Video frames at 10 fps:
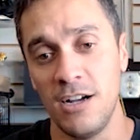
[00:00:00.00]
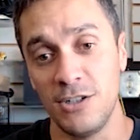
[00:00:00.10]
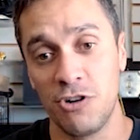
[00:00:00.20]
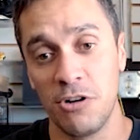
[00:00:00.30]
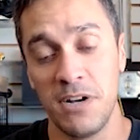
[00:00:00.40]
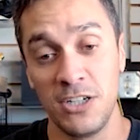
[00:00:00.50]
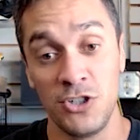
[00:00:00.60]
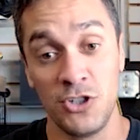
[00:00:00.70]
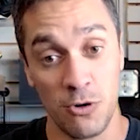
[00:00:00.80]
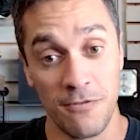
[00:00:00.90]
trimmed nice
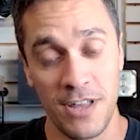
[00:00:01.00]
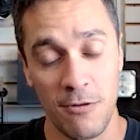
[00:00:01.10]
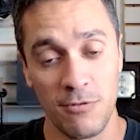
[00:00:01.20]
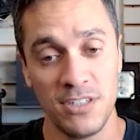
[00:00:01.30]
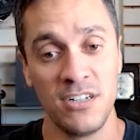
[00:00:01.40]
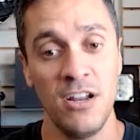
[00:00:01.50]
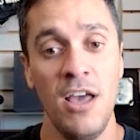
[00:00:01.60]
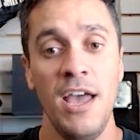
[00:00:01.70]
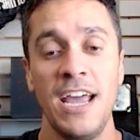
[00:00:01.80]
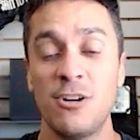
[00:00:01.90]
and short for that reason,
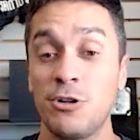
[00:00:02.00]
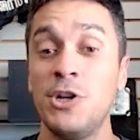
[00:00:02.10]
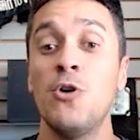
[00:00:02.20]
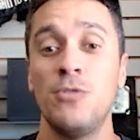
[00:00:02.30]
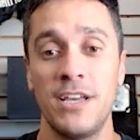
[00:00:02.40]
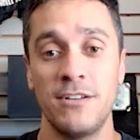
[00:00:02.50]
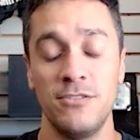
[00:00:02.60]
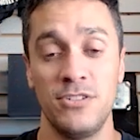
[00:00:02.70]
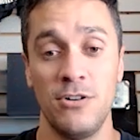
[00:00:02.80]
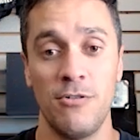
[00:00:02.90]
and our
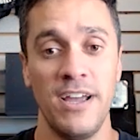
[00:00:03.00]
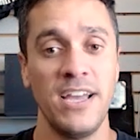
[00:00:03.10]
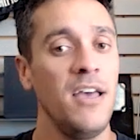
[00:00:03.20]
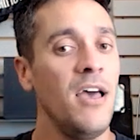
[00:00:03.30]
toenails, all right?